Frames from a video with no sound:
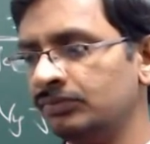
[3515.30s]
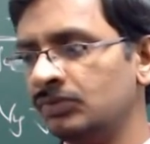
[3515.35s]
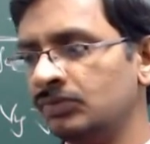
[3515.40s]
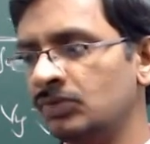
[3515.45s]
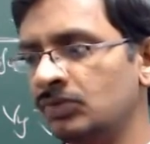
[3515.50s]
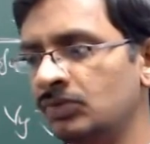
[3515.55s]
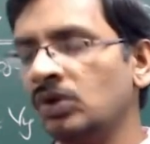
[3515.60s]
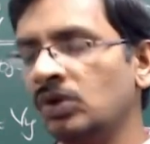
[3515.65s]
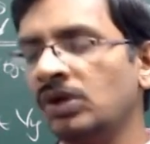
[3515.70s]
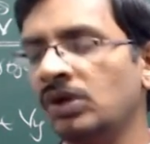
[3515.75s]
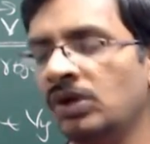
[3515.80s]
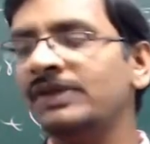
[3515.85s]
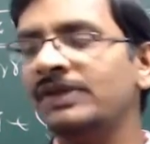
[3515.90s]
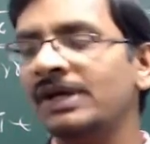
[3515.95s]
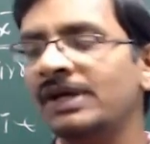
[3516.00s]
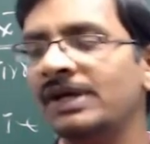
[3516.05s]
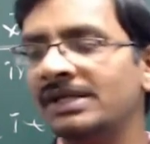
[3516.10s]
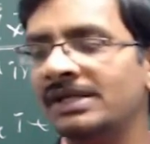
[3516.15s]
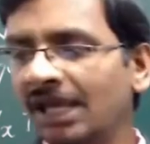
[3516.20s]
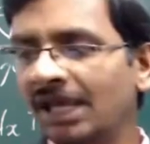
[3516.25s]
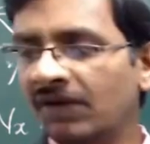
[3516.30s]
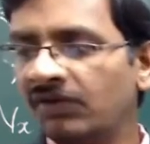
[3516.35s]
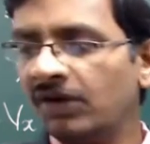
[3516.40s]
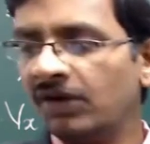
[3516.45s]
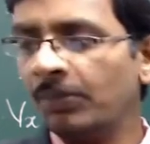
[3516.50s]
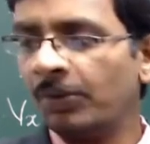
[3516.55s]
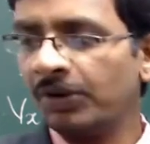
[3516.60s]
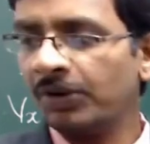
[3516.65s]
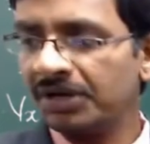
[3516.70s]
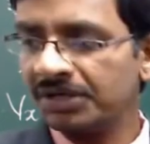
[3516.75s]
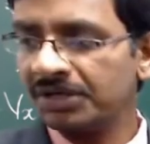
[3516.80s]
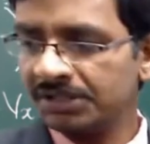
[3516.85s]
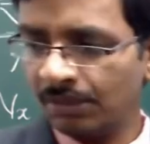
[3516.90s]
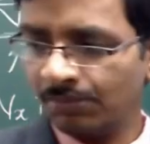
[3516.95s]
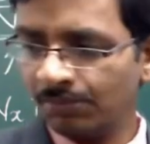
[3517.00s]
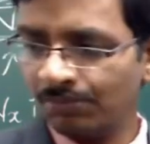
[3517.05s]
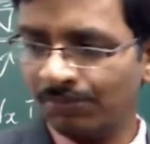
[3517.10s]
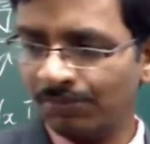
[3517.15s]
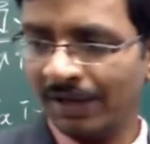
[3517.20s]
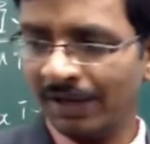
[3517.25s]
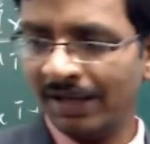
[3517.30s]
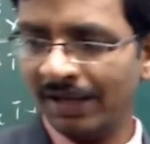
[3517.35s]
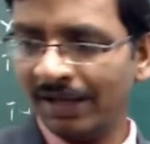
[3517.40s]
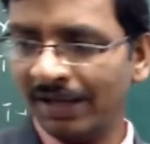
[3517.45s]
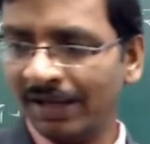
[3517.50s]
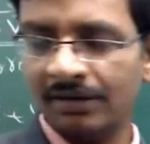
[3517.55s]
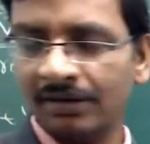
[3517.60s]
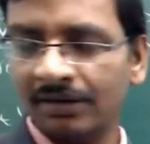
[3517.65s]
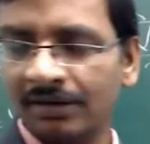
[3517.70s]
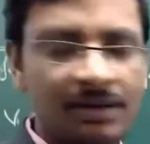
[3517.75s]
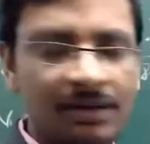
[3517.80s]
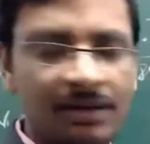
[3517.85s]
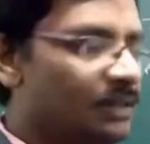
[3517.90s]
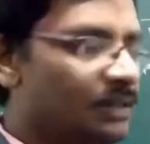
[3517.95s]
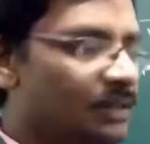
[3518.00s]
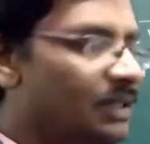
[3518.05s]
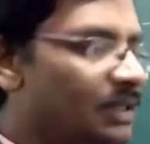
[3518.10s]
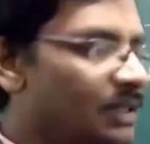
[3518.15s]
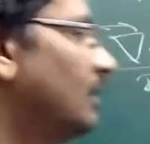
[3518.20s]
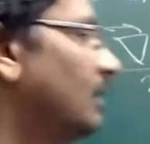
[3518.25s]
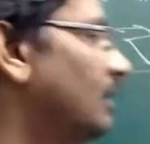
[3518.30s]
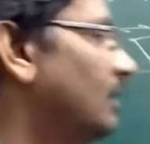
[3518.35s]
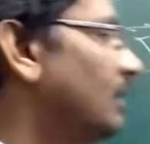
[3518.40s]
So if there is a equipotential plane, then